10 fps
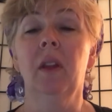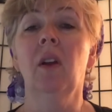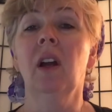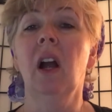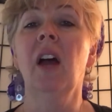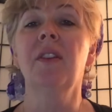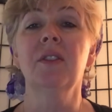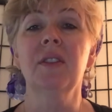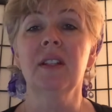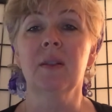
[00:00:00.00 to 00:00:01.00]
there are
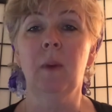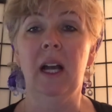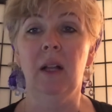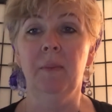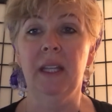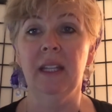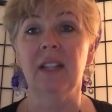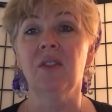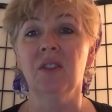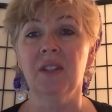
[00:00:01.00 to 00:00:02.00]
others as well, but
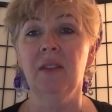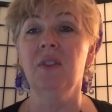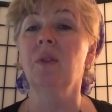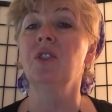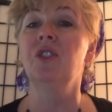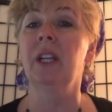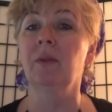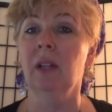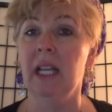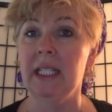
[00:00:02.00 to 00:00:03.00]
that just gives you a
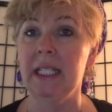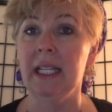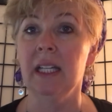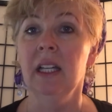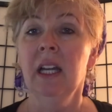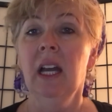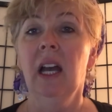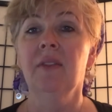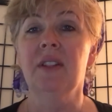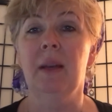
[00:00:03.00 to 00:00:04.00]
general idea
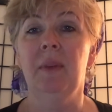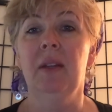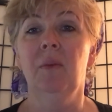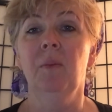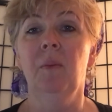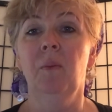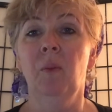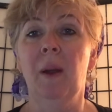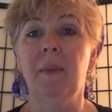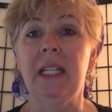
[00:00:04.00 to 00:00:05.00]
of some of the
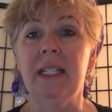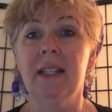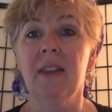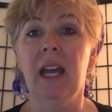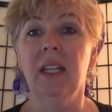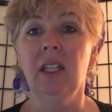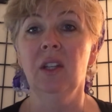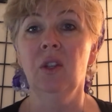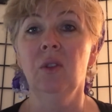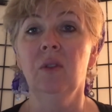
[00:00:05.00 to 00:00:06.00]
remedies that
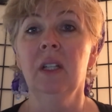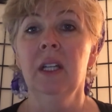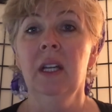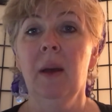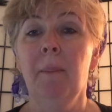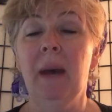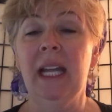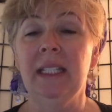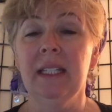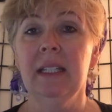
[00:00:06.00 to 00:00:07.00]
you
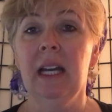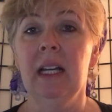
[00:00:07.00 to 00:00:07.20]
might